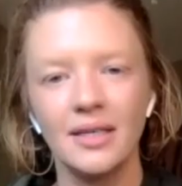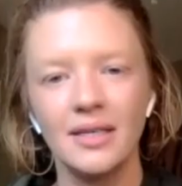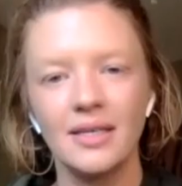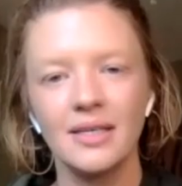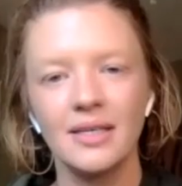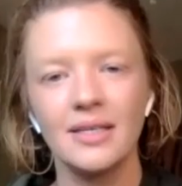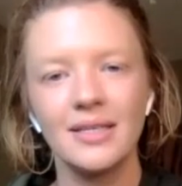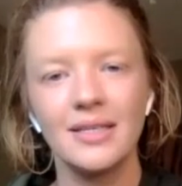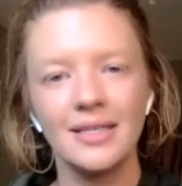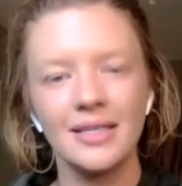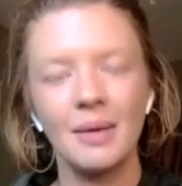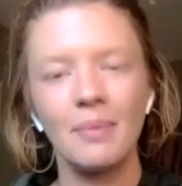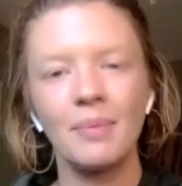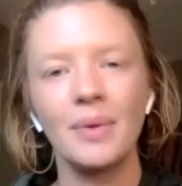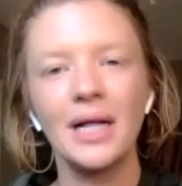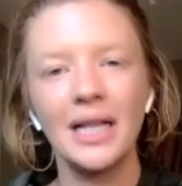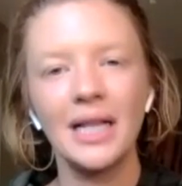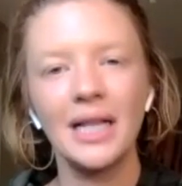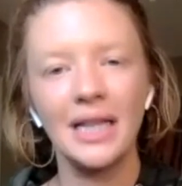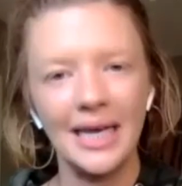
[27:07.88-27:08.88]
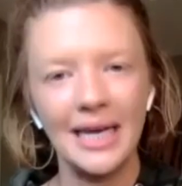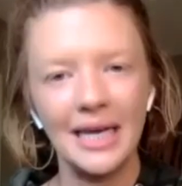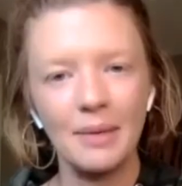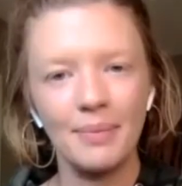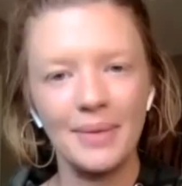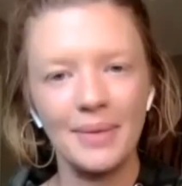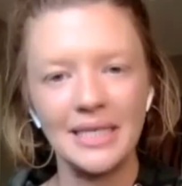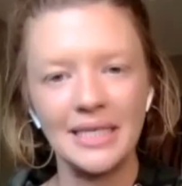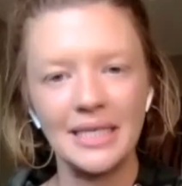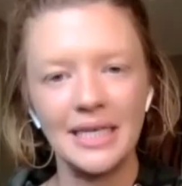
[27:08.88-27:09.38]
some
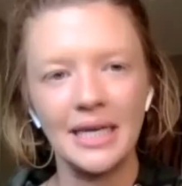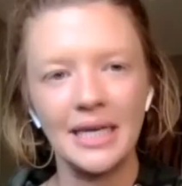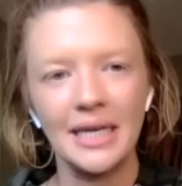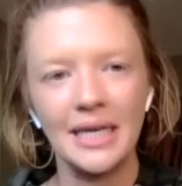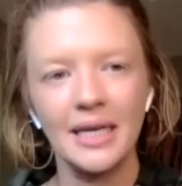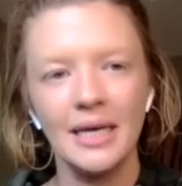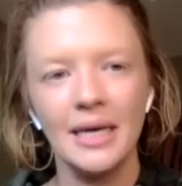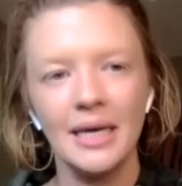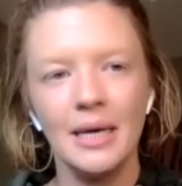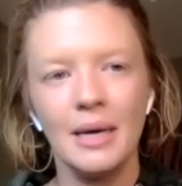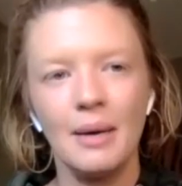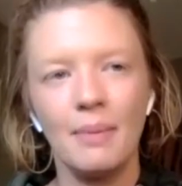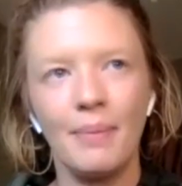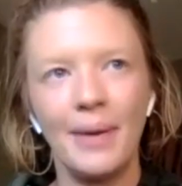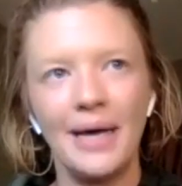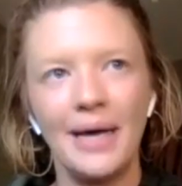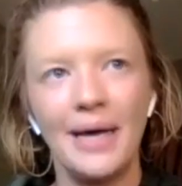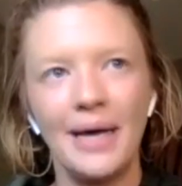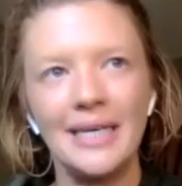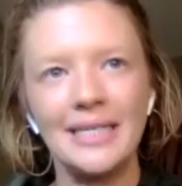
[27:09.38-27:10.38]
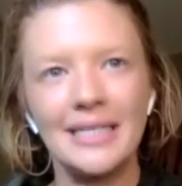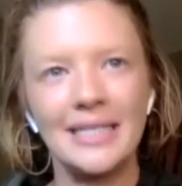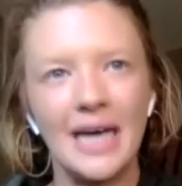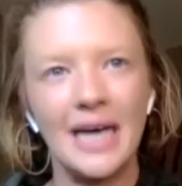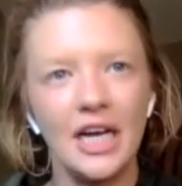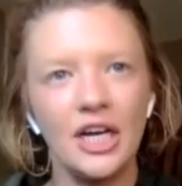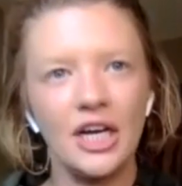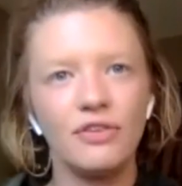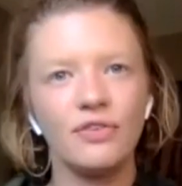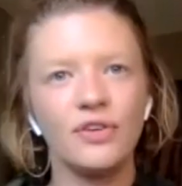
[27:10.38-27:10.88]
click missing. My
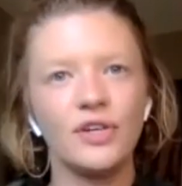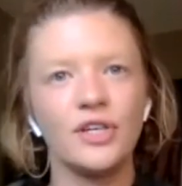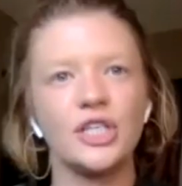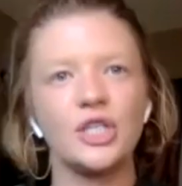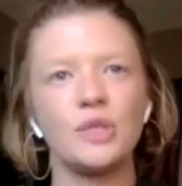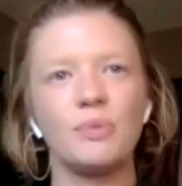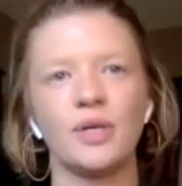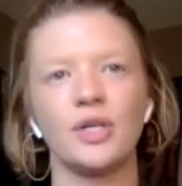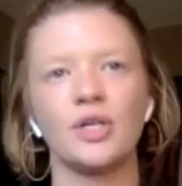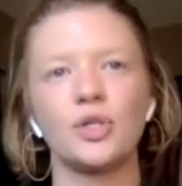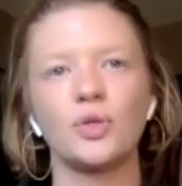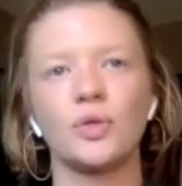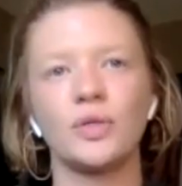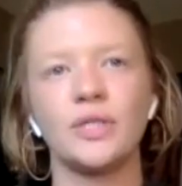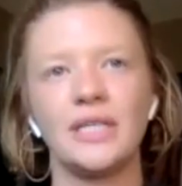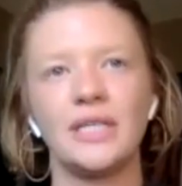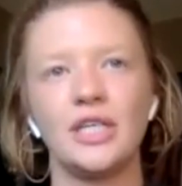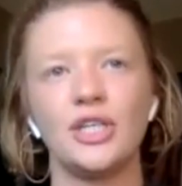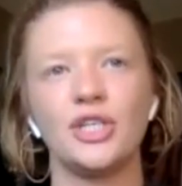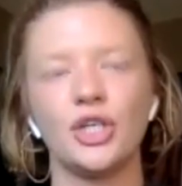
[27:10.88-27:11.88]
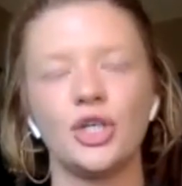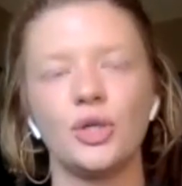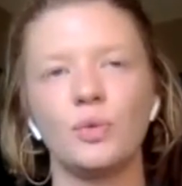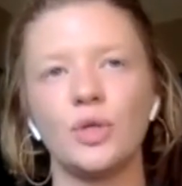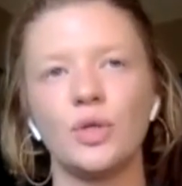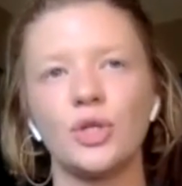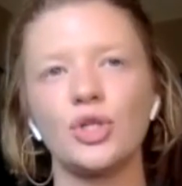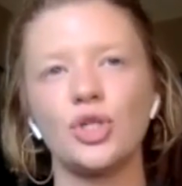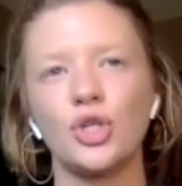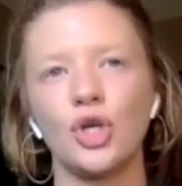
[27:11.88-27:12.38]
desire for a spiritual teacher
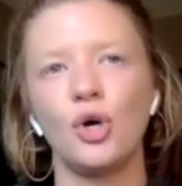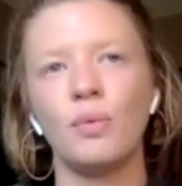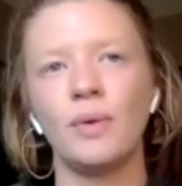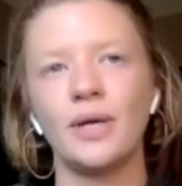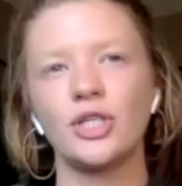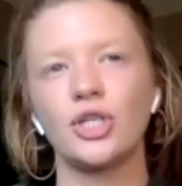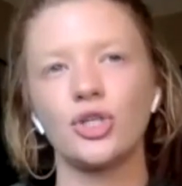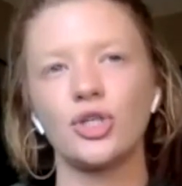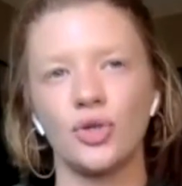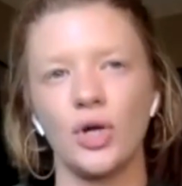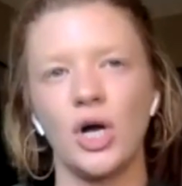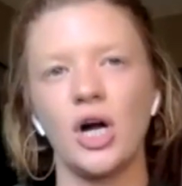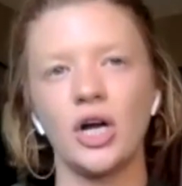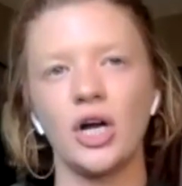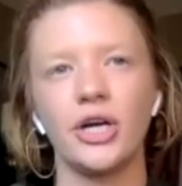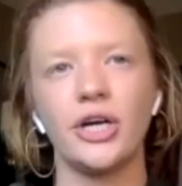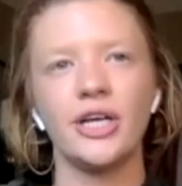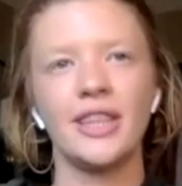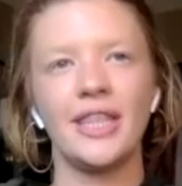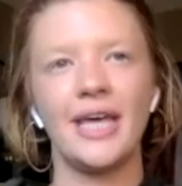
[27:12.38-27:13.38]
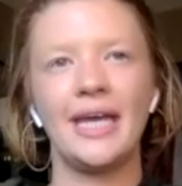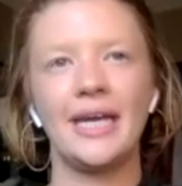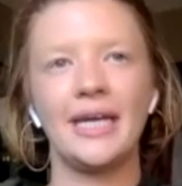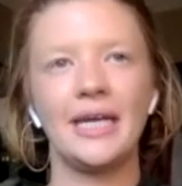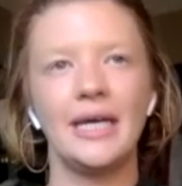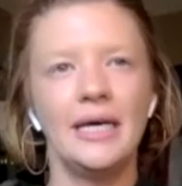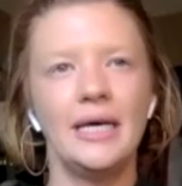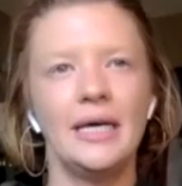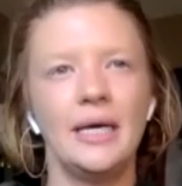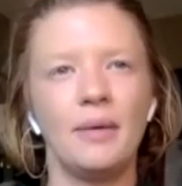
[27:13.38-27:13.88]
was so much stronger than
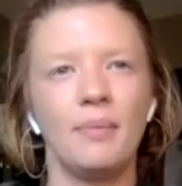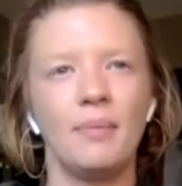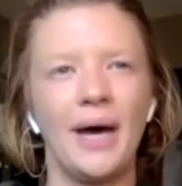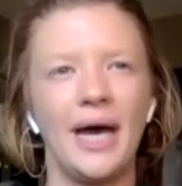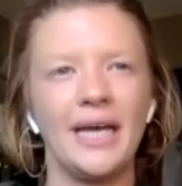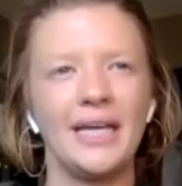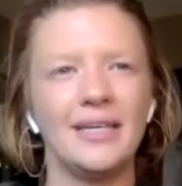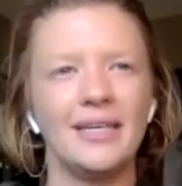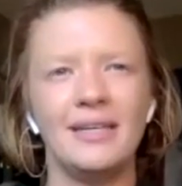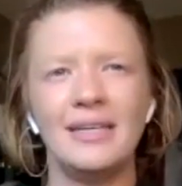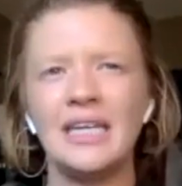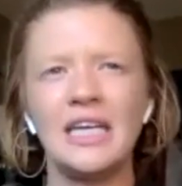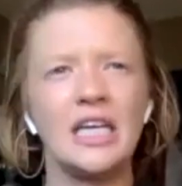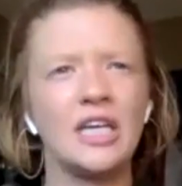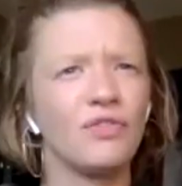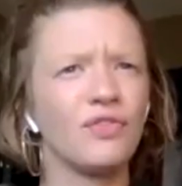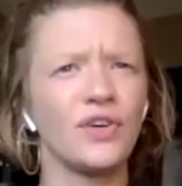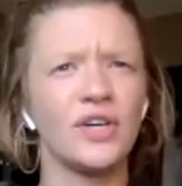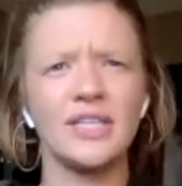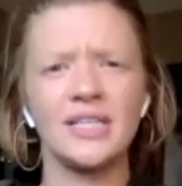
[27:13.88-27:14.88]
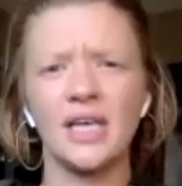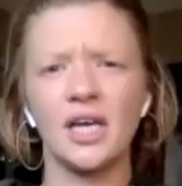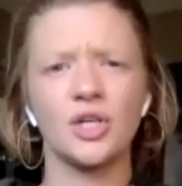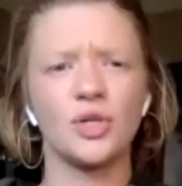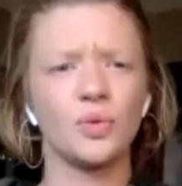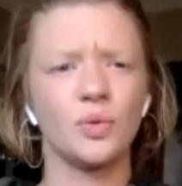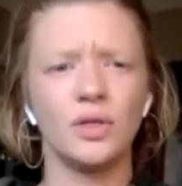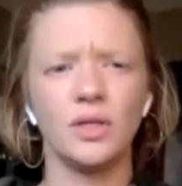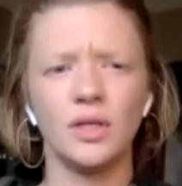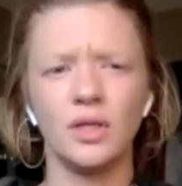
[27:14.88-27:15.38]
my need for a
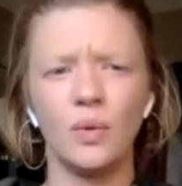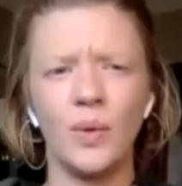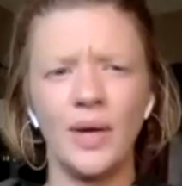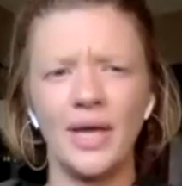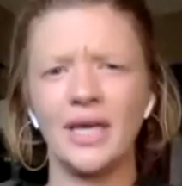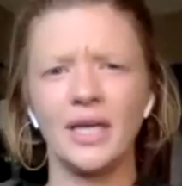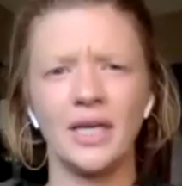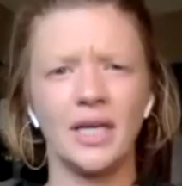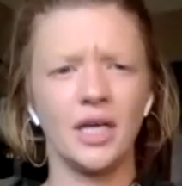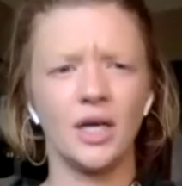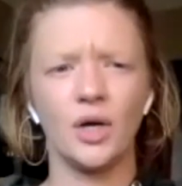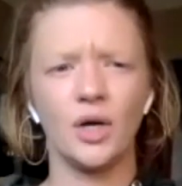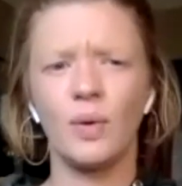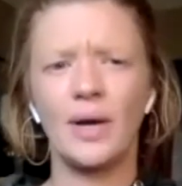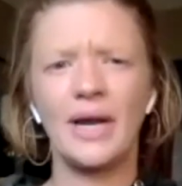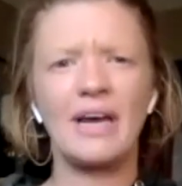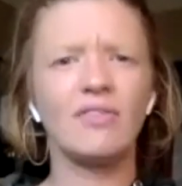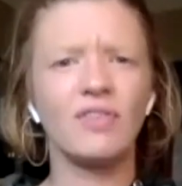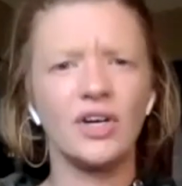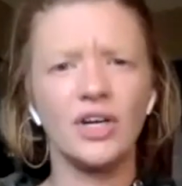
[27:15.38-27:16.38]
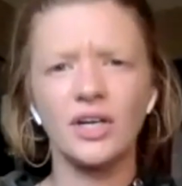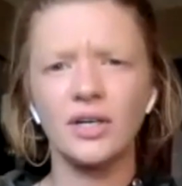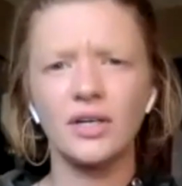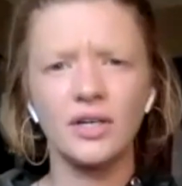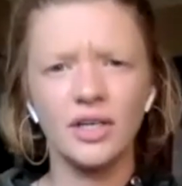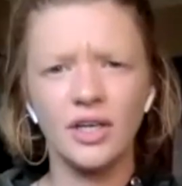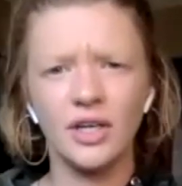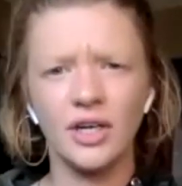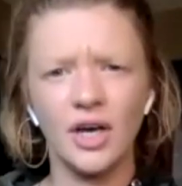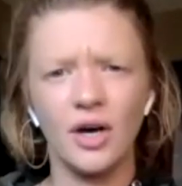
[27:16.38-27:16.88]
sexual awakening or whatever,
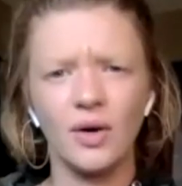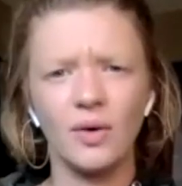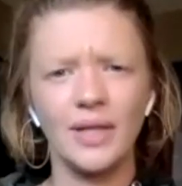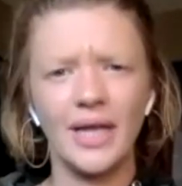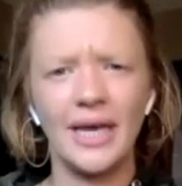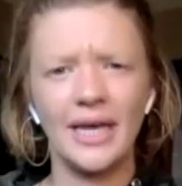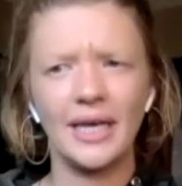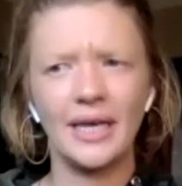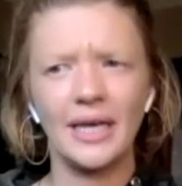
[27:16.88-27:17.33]
like